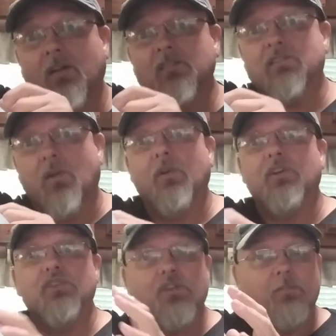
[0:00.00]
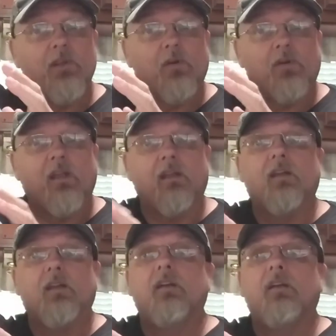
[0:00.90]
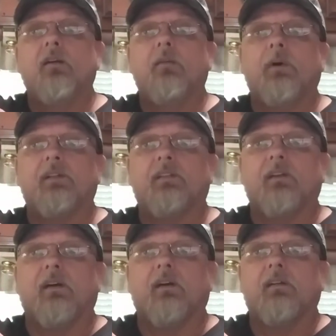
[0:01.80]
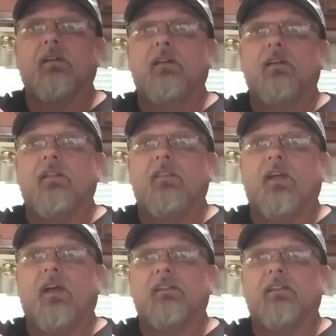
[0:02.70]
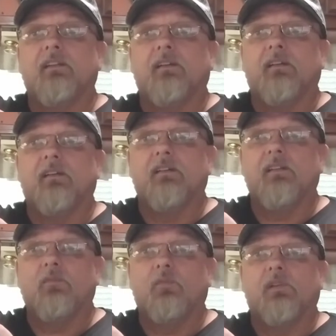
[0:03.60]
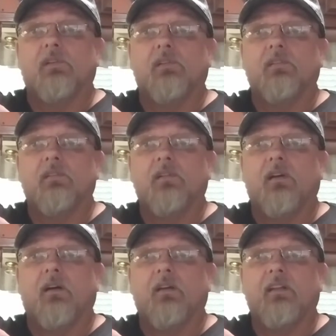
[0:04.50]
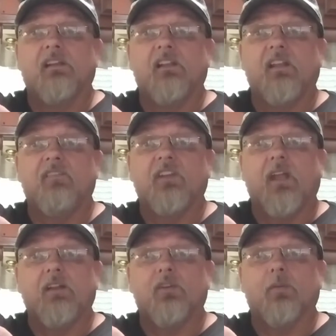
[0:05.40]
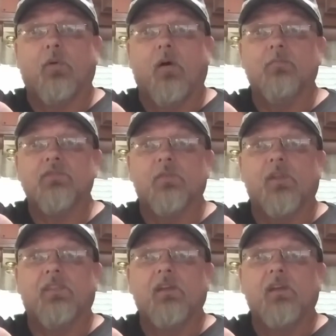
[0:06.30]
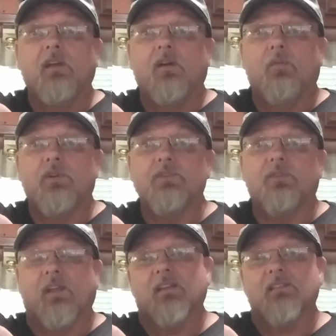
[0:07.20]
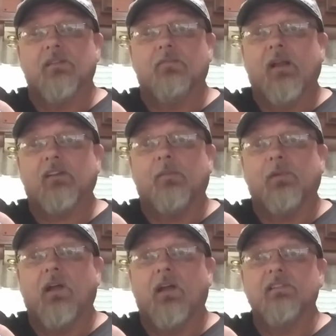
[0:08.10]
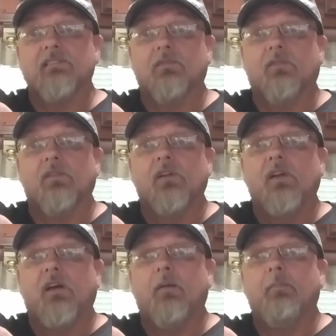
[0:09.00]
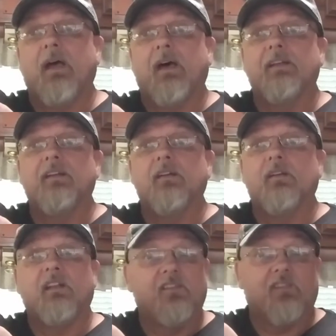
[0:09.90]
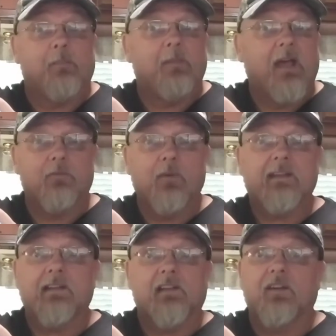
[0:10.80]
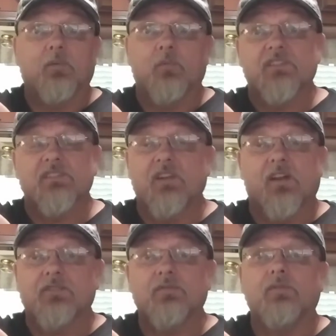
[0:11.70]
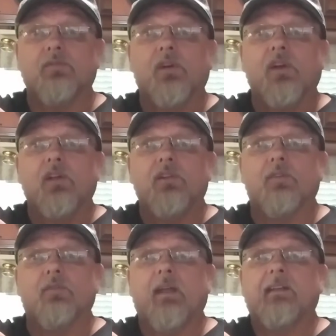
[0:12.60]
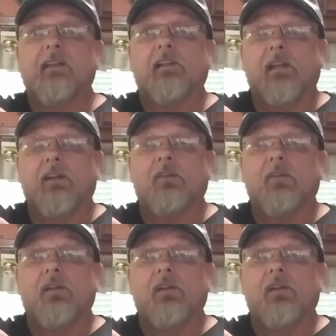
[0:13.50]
on slow and you should be okay. But that will alleviate your problems with what you think is a wrecked appliance or even a bad regulator, which is not true. Your regulator